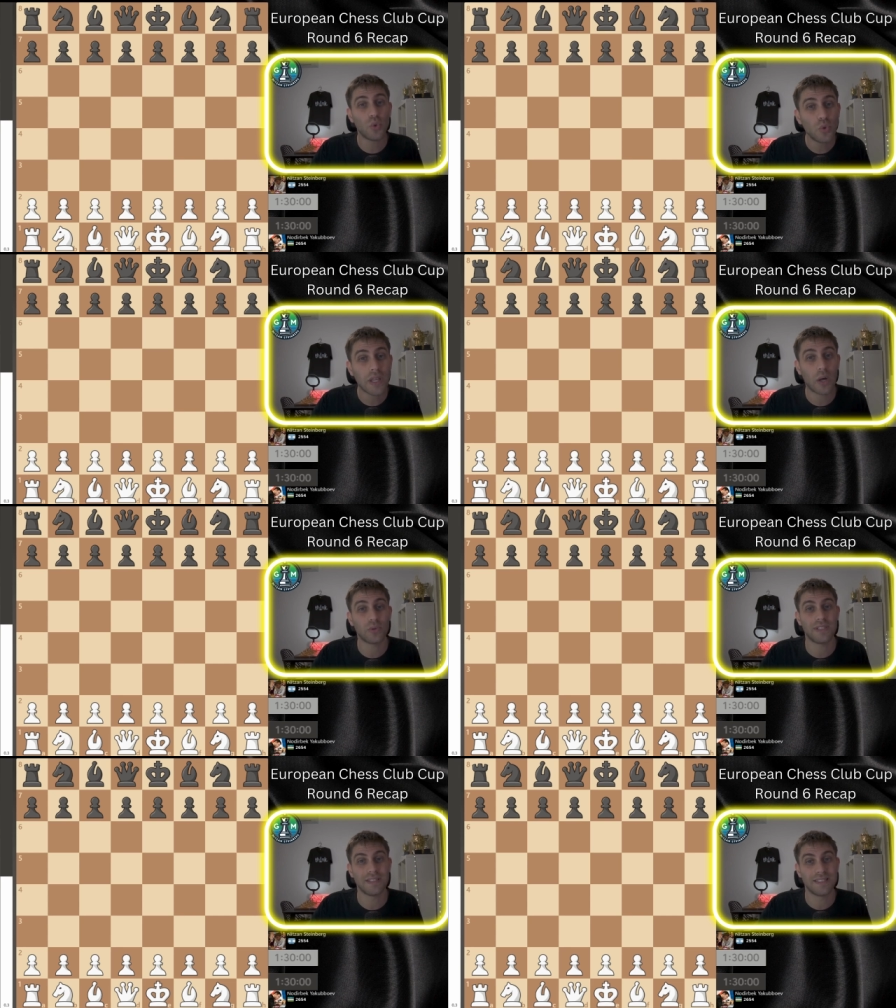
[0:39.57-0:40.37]

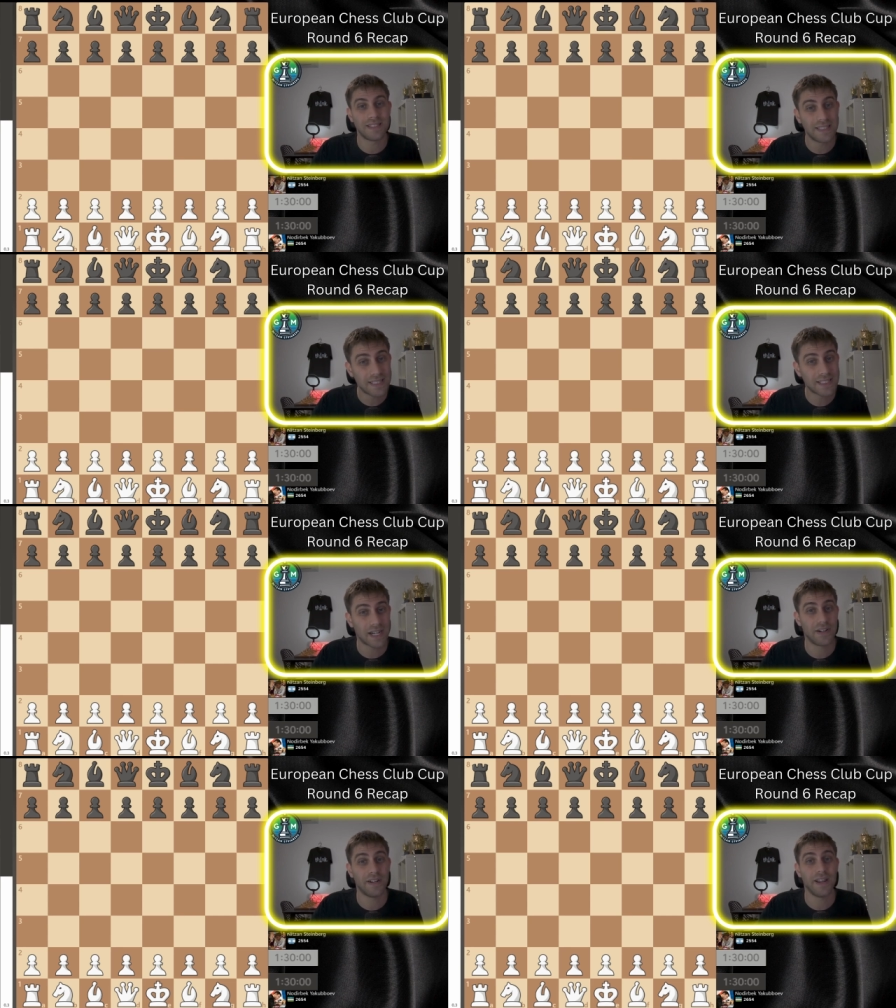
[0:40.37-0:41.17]

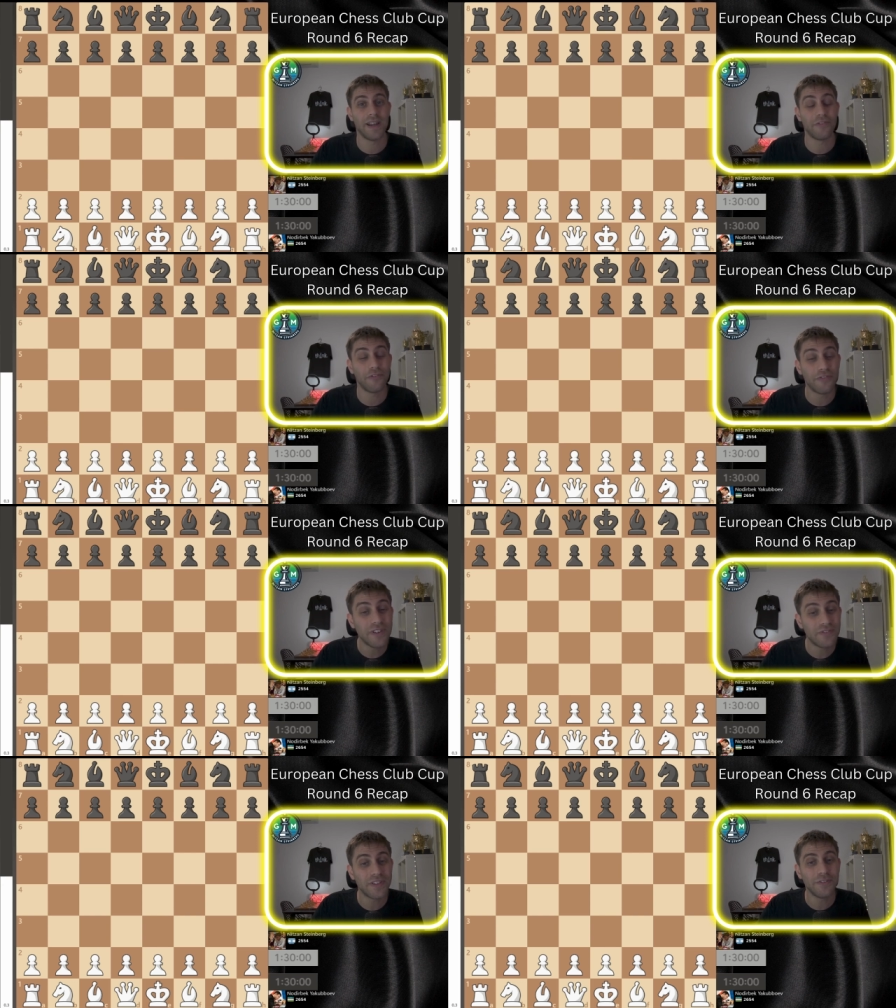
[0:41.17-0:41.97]

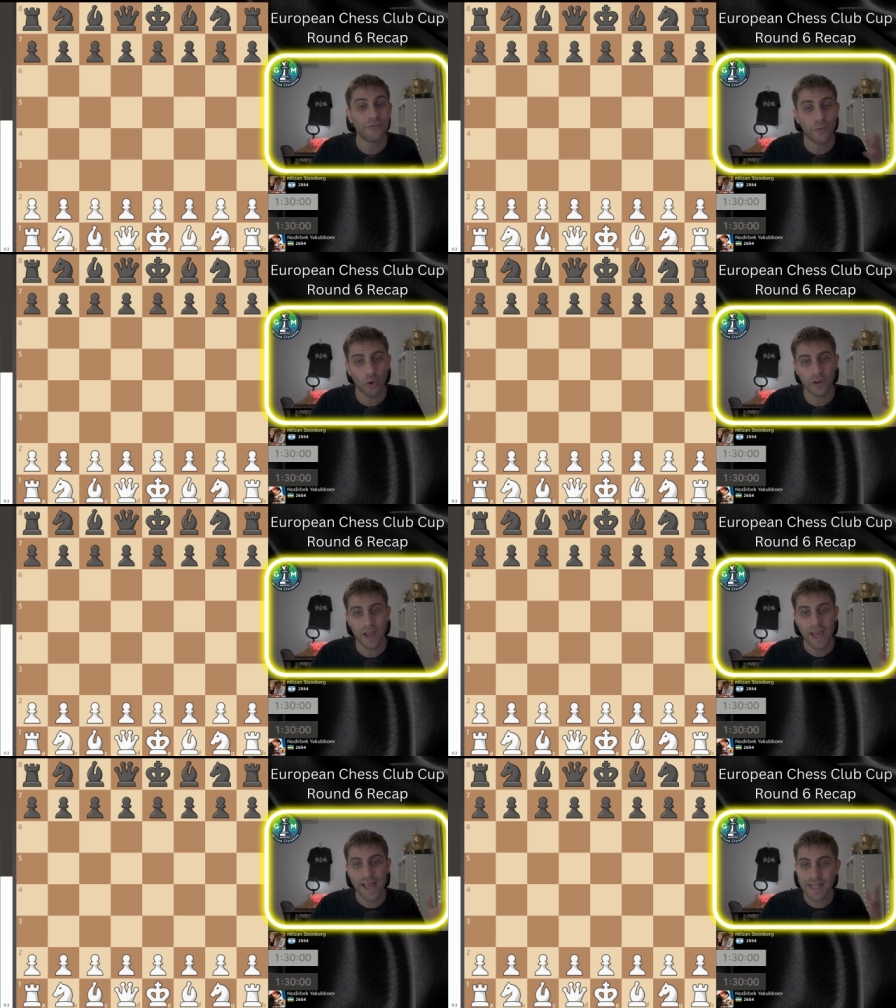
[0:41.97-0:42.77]
2654
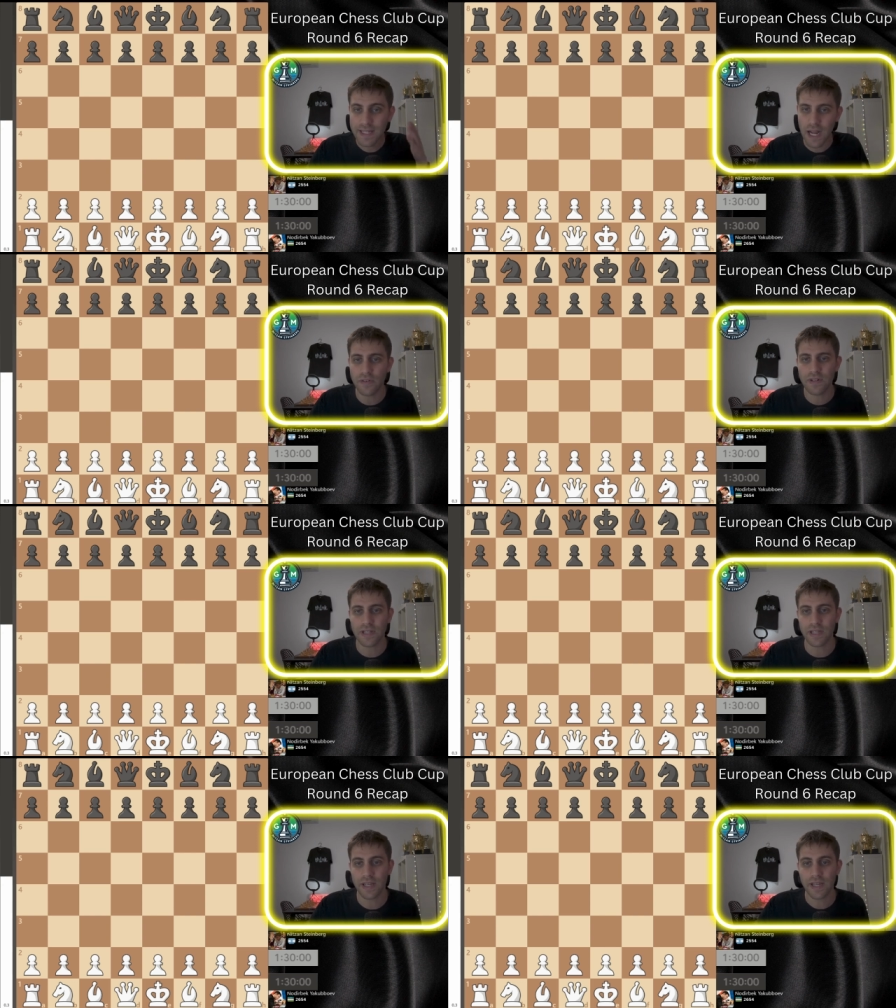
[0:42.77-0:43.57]
and
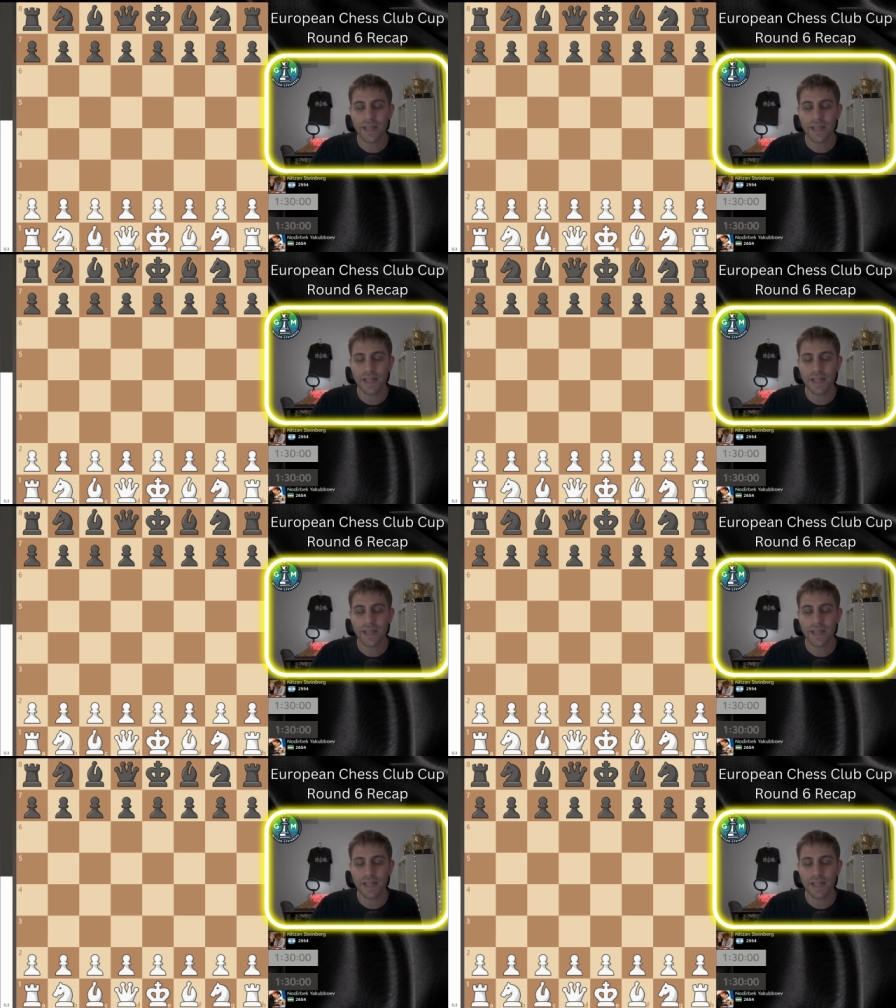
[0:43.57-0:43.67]
currently